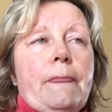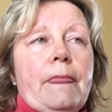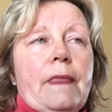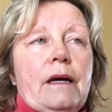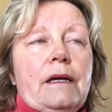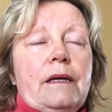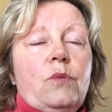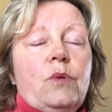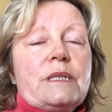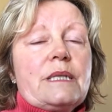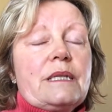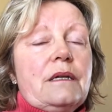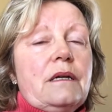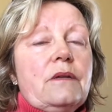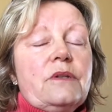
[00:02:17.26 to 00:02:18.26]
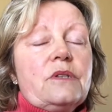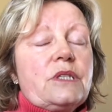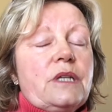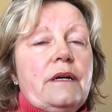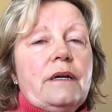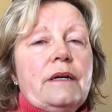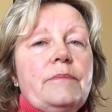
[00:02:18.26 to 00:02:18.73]
it wasn't all the
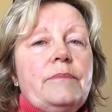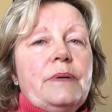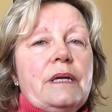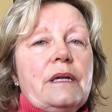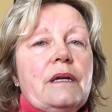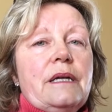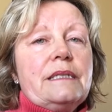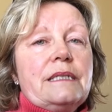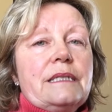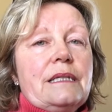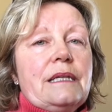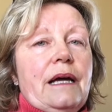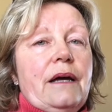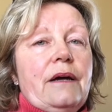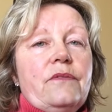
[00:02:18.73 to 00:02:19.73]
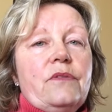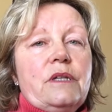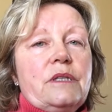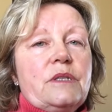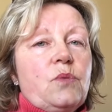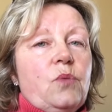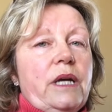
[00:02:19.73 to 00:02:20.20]
time, but I did have
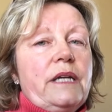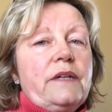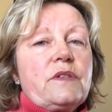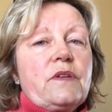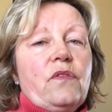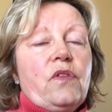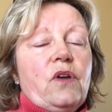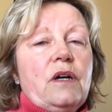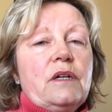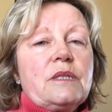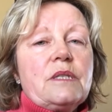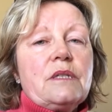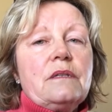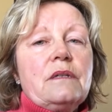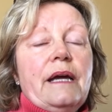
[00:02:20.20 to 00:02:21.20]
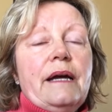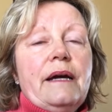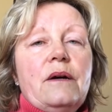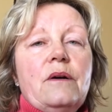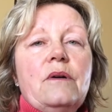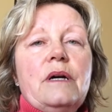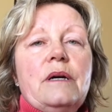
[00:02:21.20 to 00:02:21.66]
these waves of thoughts on
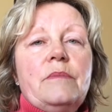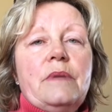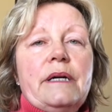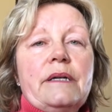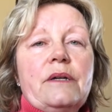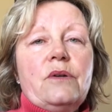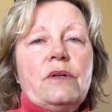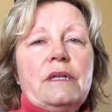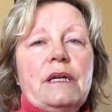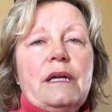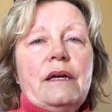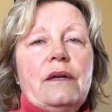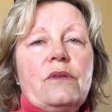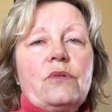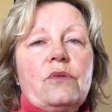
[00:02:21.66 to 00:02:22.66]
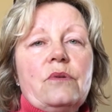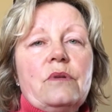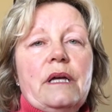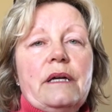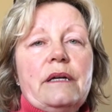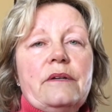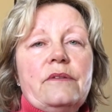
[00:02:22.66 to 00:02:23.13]
how am I going to get through
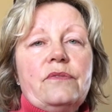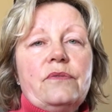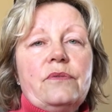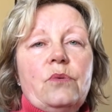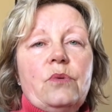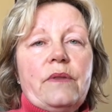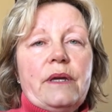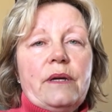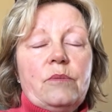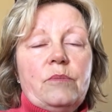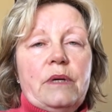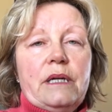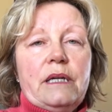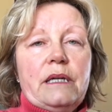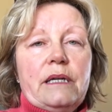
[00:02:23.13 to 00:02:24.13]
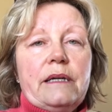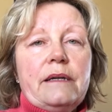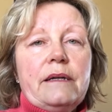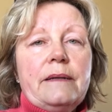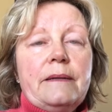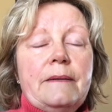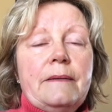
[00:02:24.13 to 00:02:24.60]
life without Mike.
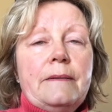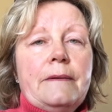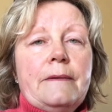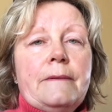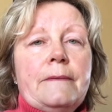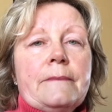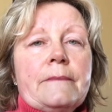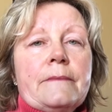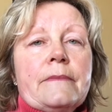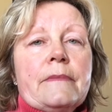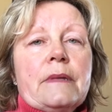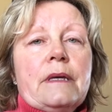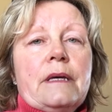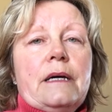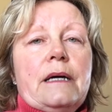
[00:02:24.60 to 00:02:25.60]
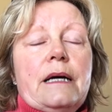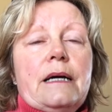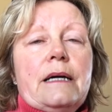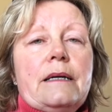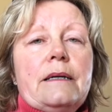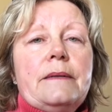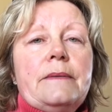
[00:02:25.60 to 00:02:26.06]

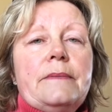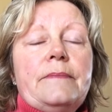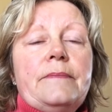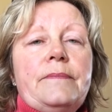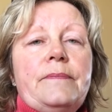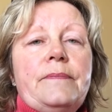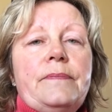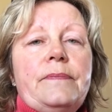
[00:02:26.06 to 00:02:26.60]
And